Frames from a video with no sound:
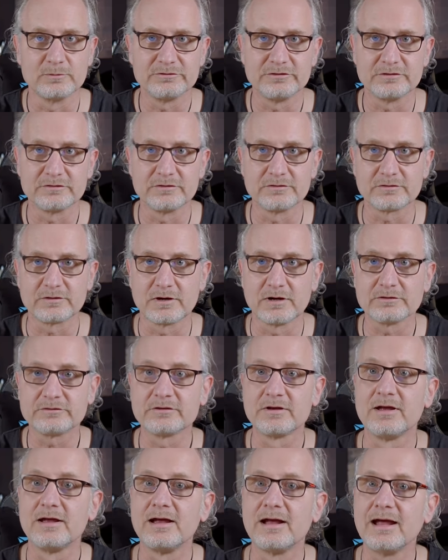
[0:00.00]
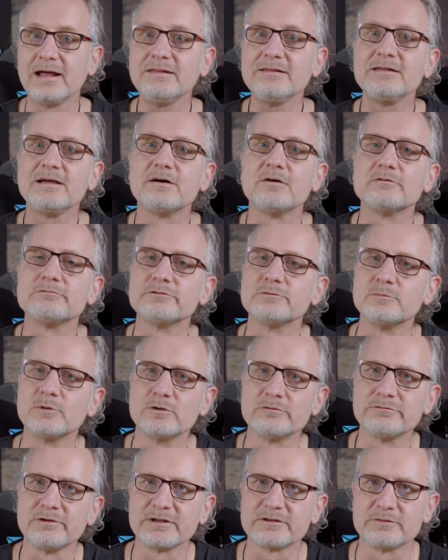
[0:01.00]
Assistant cards and they offer
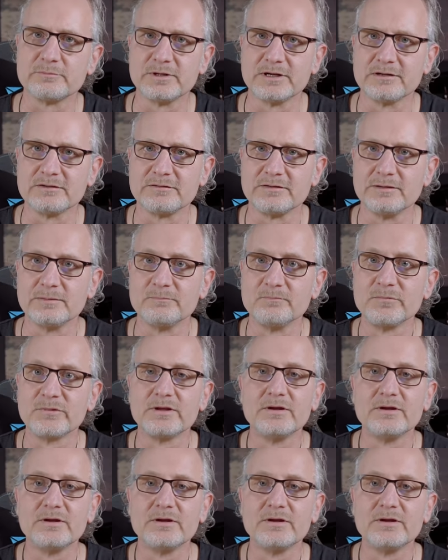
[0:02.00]
more flexibility.